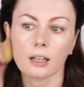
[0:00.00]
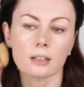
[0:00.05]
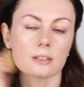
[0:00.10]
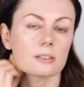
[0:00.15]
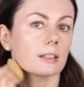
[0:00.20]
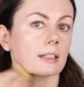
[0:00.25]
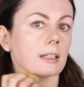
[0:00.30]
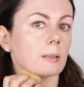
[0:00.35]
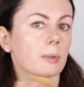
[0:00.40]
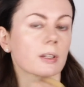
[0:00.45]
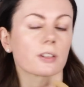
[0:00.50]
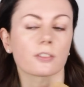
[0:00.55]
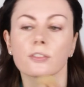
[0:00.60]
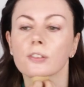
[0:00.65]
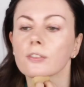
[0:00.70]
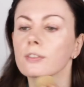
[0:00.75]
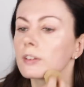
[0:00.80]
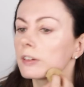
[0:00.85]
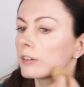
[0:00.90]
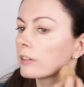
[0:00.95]
I'll do a little bit of,
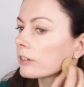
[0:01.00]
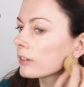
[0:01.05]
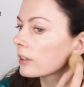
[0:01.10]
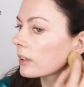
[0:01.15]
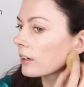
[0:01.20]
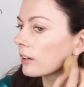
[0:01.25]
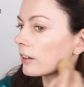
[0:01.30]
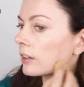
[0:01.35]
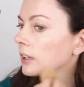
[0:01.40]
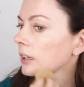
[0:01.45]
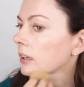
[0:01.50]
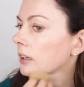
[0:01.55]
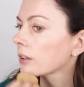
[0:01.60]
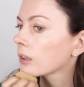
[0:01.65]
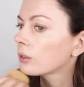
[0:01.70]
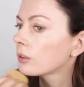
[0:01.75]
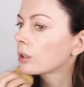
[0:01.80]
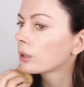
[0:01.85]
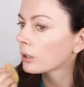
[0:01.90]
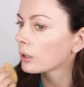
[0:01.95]
you
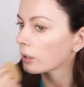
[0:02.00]
know,